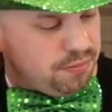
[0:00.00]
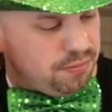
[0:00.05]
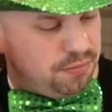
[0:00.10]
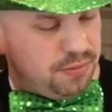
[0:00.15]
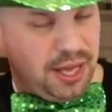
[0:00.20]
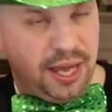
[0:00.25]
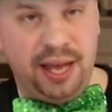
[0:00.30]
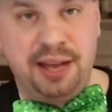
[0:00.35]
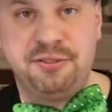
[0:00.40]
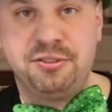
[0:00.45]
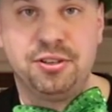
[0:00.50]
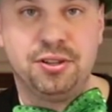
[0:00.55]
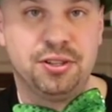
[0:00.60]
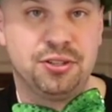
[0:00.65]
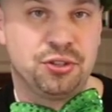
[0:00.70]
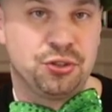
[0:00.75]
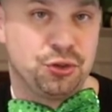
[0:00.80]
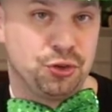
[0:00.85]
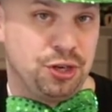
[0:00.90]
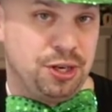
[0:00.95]
after the
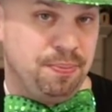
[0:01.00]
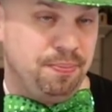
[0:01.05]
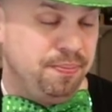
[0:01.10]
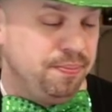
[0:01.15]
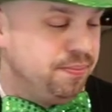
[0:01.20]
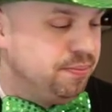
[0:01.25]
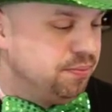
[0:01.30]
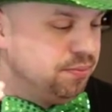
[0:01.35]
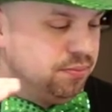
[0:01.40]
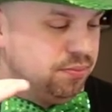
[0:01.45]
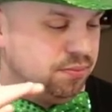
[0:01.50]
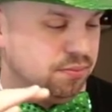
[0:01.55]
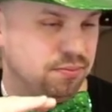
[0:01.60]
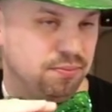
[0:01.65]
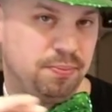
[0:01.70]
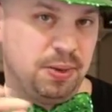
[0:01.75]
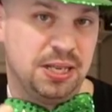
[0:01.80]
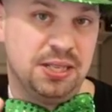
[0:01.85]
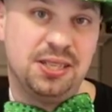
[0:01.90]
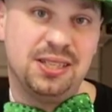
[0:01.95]
stream,
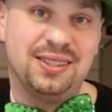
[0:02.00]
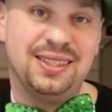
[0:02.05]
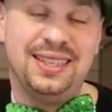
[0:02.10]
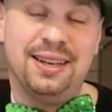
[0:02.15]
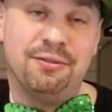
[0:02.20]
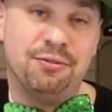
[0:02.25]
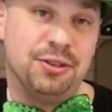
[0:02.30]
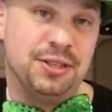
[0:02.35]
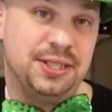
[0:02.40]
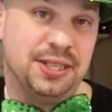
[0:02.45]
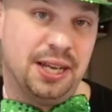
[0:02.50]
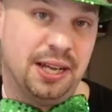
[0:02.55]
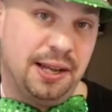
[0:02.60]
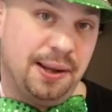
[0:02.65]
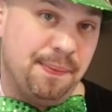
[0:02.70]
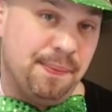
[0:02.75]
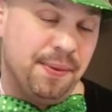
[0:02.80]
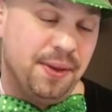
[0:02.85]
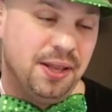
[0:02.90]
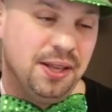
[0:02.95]
basically every
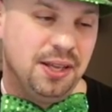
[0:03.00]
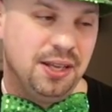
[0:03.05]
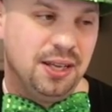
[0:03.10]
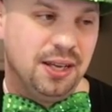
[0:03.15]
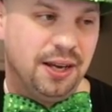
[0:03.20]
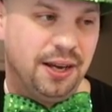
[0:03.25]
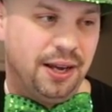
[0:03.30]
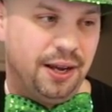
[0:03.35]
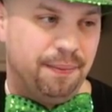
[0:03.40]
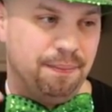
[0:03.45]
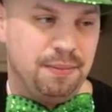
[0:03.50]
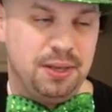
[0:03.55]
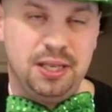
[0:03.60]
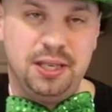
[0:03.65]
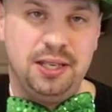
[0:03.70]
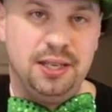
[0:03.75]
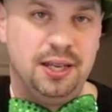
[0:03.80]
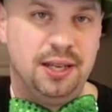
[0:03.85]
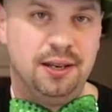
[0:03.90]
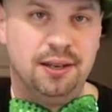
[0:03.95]
time,
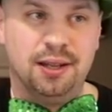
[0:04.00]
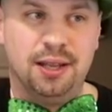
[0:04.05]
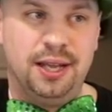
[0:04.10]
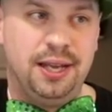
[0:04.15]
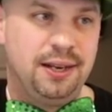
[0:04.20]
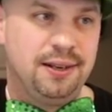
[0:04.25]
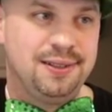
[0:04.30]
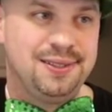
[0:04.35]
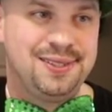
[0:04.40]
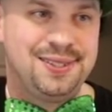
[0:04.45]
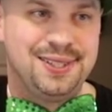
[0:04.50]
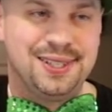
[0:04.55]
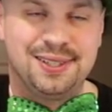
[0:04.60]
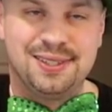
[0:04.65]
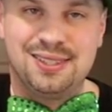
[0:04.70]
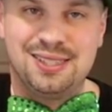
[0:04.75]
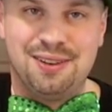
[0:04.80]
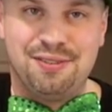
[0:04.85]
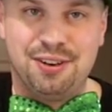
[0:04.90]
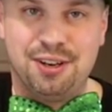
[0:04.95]
me and like
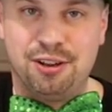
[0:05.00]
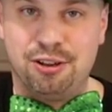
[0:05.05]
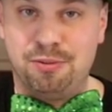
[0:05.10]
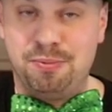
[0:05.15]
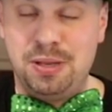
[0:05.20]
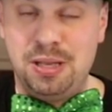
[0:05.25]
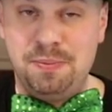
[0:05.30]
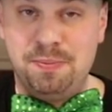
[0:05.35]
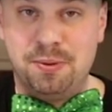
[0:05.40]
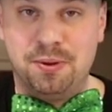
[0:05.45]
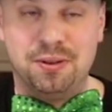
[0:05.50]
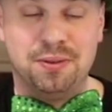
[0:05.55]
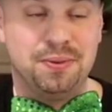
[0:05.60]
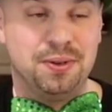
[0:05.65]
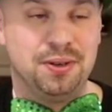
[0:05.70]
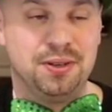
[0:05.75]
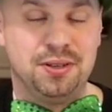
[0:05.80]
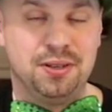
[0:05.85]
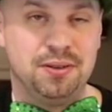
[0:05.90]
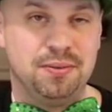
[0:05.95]
6-7 other people,
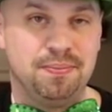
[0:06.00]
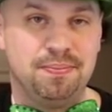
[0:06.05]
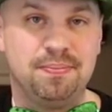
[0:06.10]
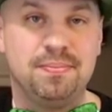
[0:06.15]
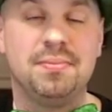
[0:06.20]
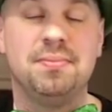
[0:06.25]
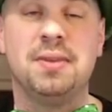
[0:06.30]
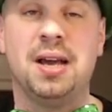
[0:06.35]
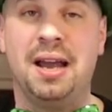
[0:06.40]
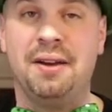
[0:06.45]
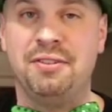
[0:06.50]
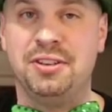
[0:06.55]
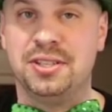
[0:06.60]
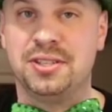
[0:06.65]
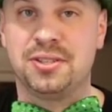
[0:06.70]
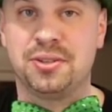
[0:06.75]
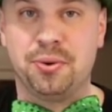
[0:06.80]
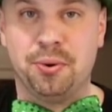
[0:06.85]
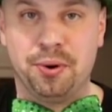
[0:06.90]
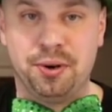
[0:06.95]
I have a
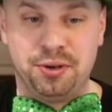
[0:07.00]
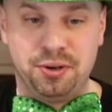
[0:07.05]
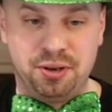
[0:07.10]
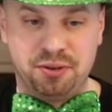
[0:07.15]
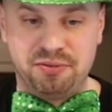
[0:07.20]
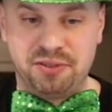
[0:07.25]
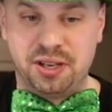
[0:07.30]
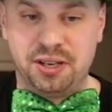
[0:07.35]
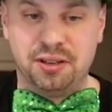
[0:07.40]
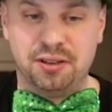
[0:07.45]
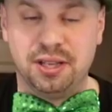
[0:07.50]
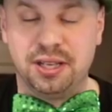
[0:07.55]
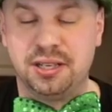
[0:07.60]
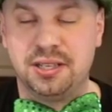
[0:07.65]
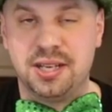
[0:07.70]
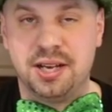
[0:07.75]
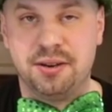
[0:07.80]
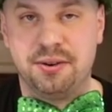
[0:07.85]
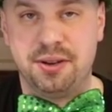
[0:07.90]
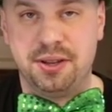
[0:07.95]
Discord. You can find the link
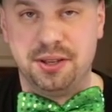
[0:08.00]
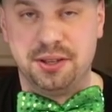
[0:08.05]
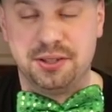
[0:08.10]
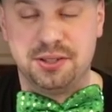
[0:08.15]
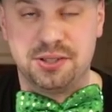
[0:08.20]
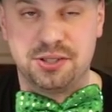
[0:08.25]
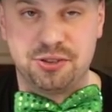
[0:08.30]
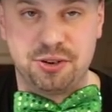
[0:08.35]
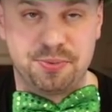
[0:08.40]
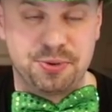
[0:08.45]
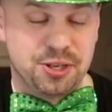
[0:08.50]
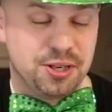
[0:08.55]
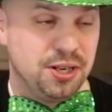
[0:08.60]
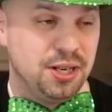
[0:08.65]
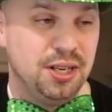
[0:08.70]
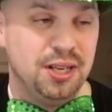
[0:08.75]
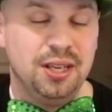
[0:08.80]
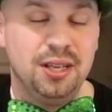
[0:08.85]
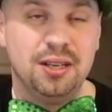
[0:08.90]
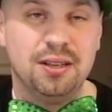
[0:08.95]
down in the description.
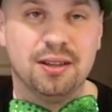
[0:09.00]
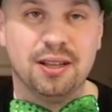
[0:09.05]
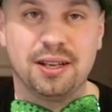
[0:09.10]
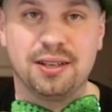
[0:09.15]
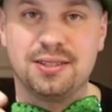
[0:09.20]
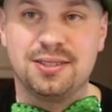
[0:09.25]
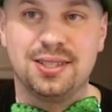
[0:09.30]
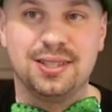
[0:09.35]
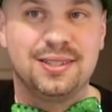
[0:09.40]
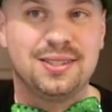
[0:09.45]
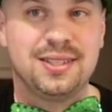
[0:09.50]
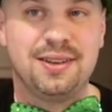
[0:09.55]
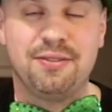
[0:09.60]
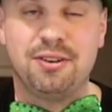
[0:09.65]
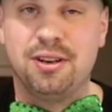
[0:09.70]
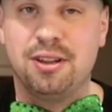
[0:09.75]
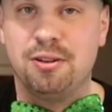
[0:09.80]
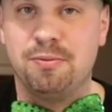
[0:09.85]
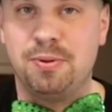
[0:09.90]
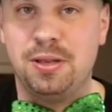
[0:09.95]
Like
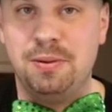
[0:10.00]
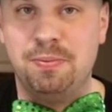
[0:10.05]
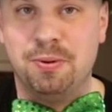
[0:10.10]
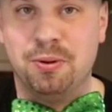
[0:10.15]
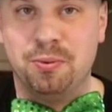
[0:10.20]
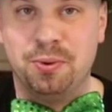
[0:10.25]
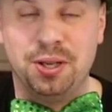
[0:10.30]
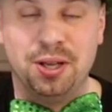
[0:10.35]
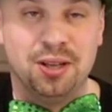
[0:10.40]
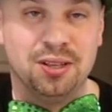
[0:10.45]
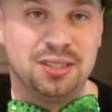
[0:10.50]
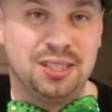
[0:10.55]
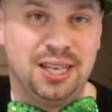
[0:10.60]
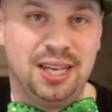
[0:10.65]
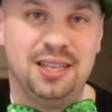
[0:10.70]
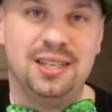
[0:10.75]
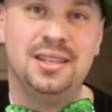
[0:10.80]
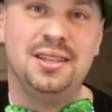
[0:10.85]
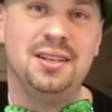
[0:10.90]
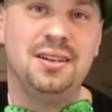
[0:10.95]
6-7 other people, we all
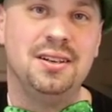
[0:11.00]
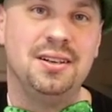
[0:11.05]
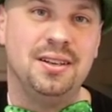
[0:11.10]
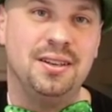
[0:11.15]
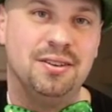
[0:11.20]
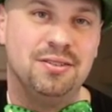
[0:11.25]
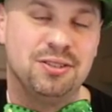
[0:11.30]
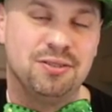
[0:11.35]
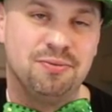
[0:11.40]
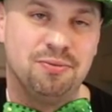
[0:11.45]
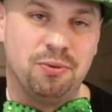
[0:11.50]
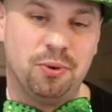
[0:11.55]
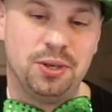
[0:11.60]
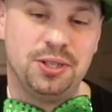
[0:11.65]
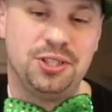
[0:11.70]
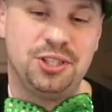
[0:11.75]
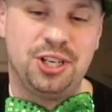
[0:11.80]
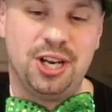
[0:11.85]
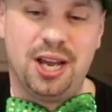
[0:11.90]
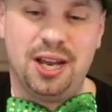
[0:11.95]
get in there, and there's a
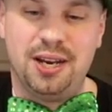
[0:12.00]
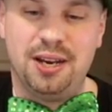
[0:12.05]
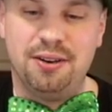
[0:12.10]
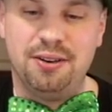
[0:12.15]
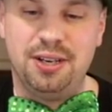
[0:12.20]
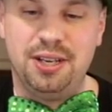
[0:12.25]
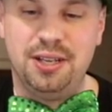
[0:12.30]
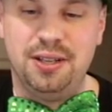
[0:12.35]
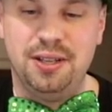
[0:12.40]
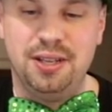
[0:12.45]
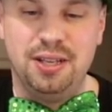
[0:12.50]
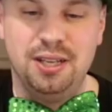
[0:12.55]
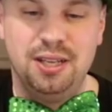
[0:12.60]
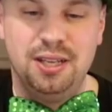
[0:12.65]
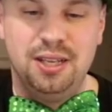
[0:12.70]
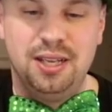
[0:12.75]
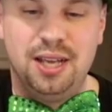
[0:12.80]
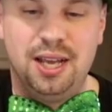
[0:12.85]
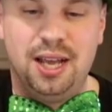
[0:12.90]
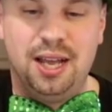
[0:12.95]
voice chat area,
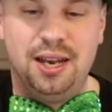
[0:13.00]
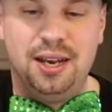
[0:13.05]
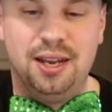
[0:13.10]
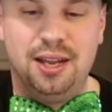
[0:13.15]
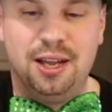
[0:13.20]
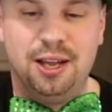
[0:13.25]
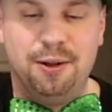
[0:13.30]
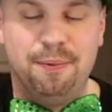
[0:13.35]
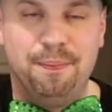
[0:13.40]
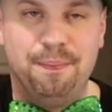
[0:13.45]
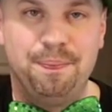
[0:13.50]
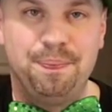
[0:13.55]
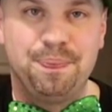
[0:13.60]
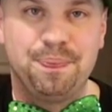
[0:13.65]
and